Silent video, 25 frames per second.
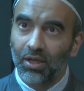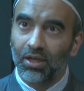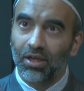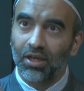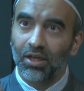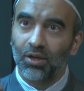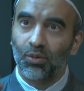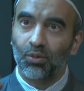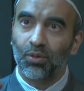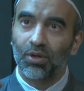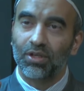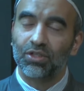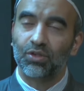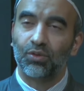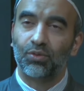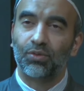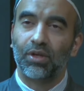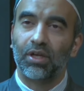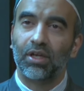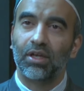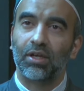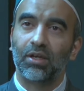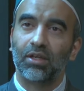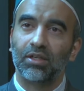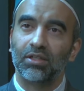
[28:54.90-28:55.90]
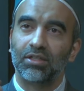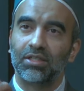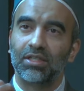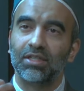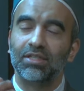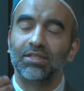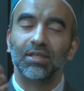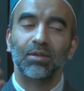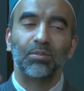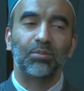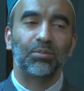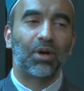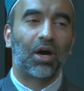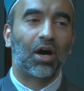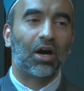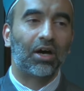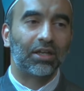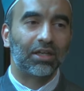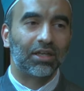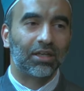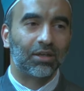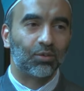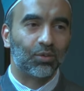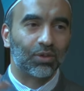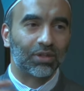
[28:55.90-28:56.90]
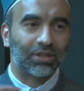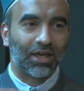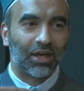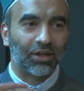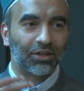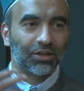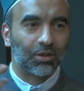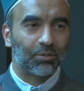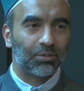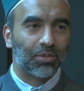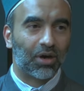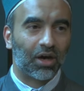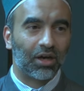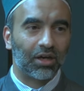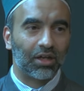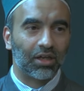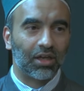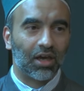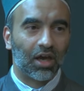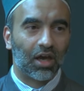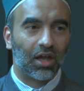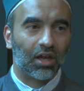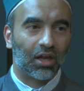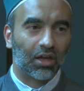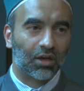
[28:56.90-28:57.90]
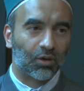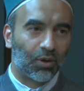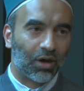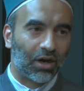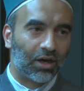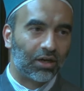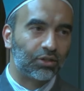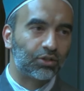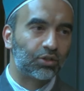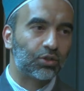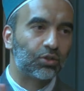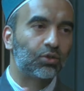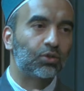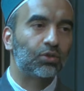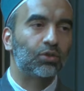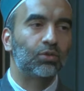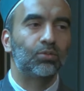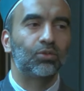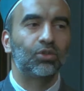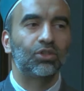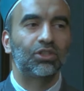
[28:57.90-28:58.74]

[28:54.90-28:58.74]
was uh, disembodied without the body al-arwah junudun